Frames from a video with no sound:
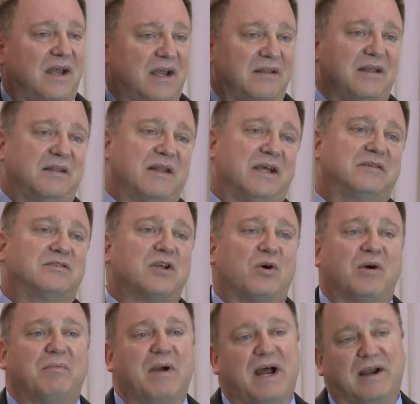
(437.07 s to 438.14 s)
and then they
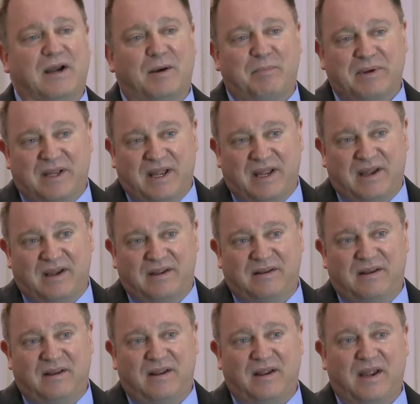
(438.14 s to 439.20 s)
sew it back up
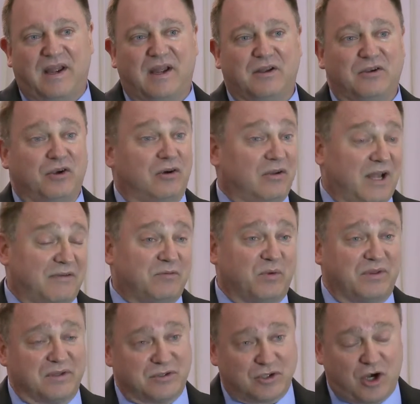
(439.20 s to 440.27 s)
again, and you're left
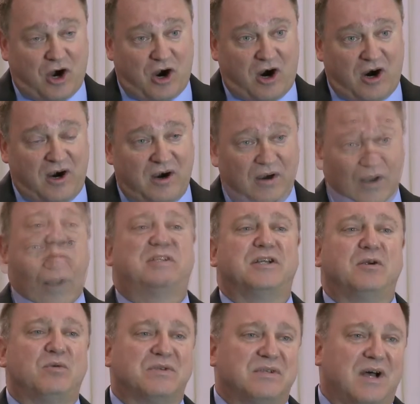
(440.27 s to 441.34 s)
with a scar.
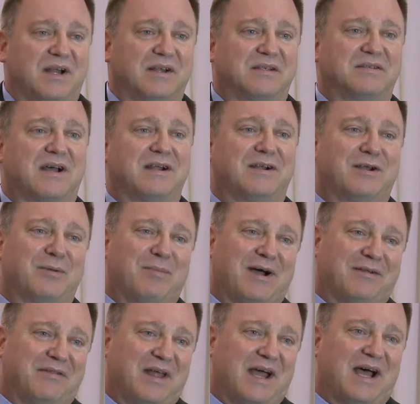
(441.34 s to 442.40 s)
She was not excited
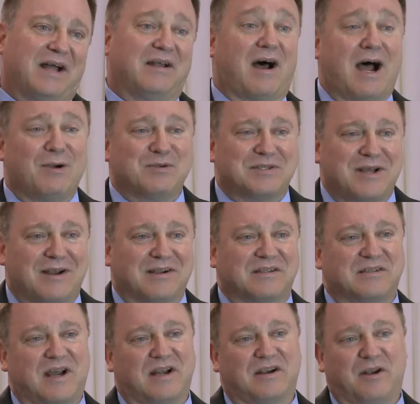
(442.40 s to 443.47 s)
about that. I was not
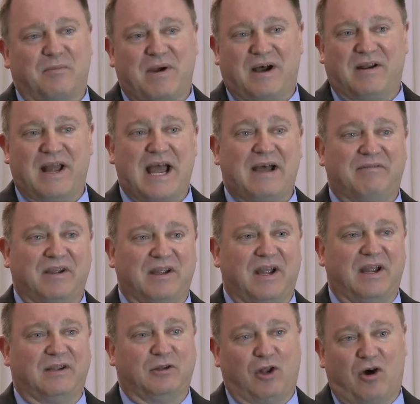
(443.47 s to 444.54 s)
excited about
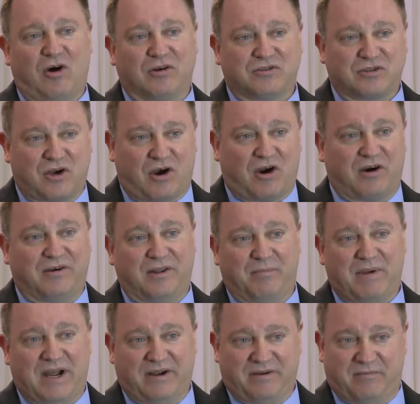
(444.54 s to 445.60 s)
having a long scar in the
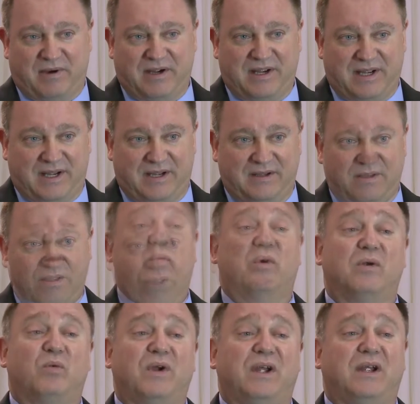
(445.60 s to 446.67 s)
back of my head.
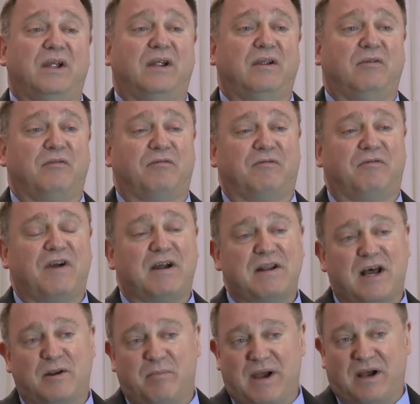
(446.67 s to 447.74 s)
When we found
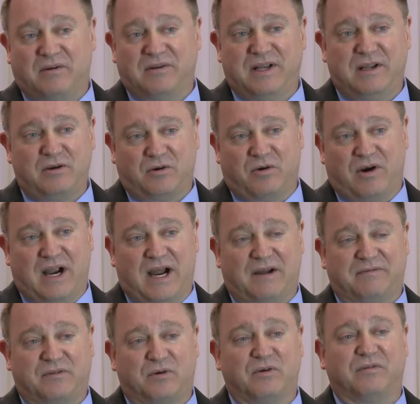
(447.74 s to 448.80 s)
out about
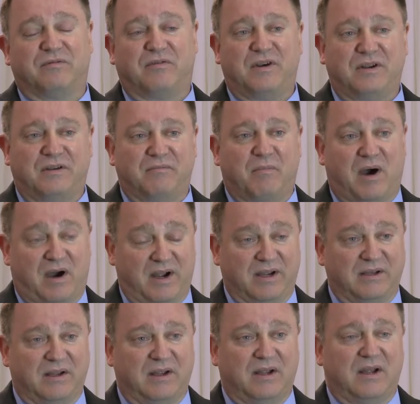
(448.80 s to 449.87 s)
Neograft through a friend of
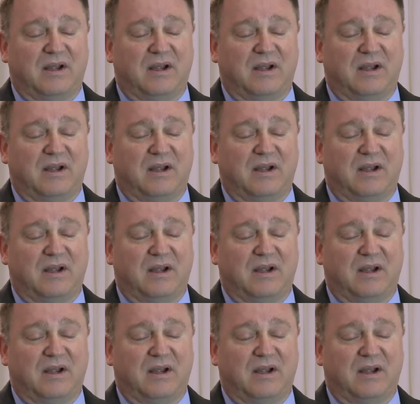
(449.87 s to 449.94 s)
mine,